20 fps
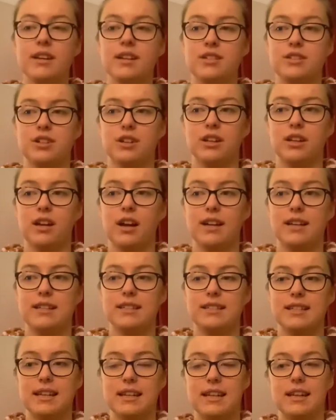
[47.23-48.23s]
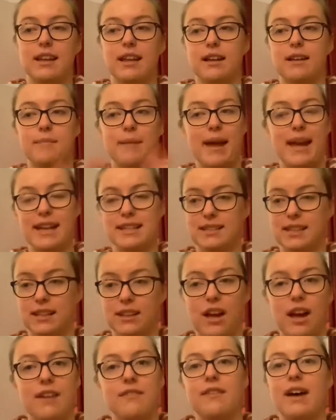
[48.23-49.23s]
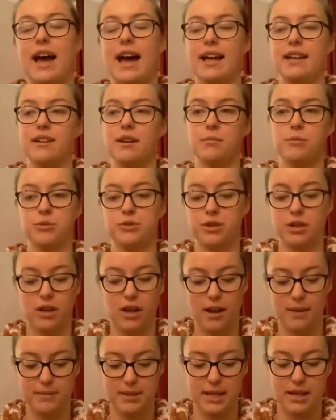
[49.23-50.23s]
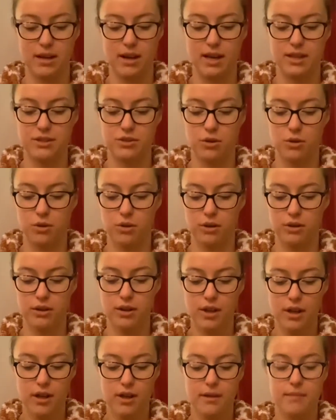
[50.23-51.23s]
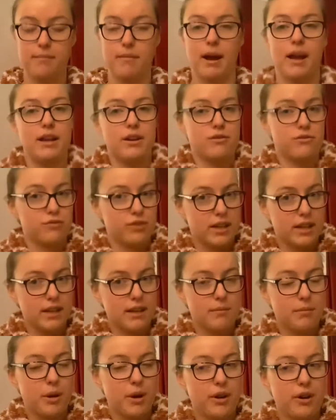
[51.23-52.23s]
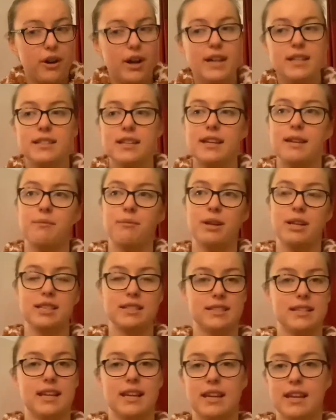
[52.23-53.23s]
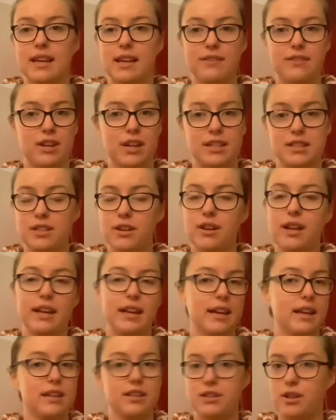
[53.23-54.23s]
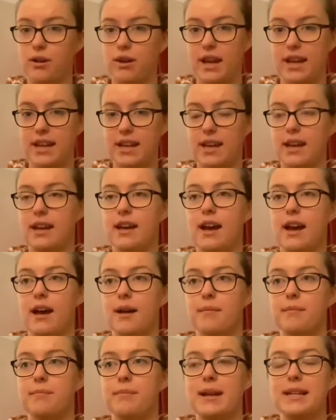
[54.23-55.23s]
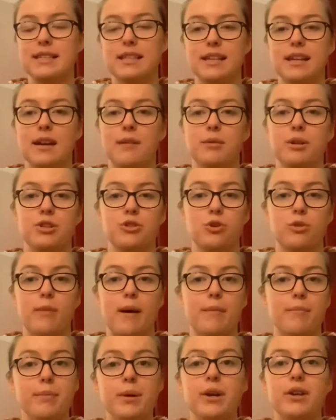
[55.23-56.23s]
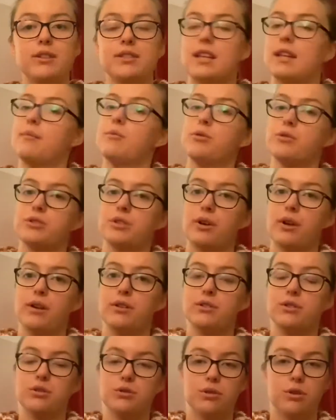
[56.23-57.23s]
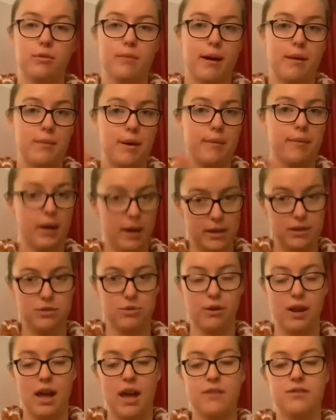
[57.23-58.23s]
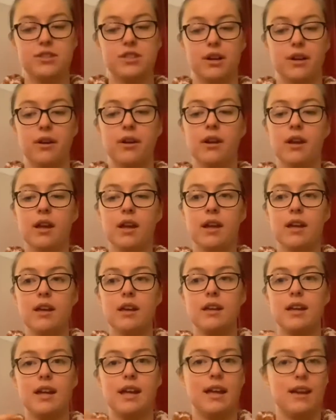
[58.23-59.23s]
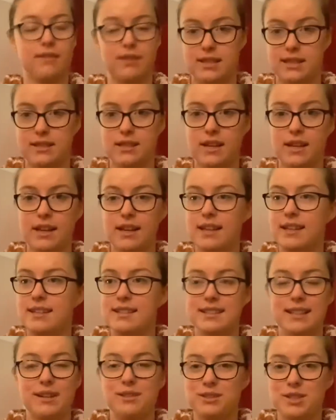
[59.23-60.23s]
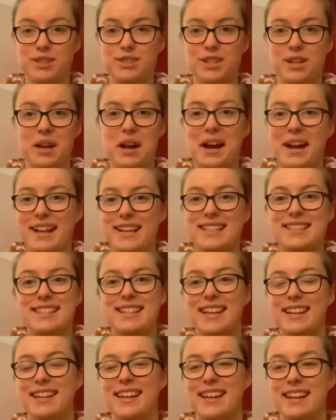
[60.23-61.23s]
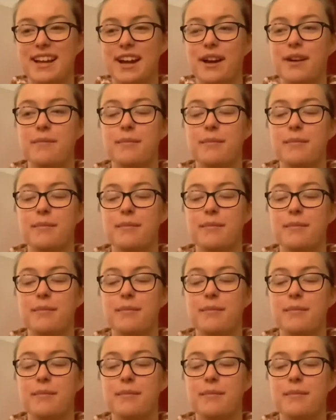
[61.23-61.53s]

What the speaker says: So you're gonna kind of see like my hectic life, and I'm also gonna update you guys on my reading progress, and then we can see if you guys don't like it, you don't like it. Basically, I'm gonna talk about books, and I'm also going to talk about my personal life. So if that sounds good to you guys, then there you go.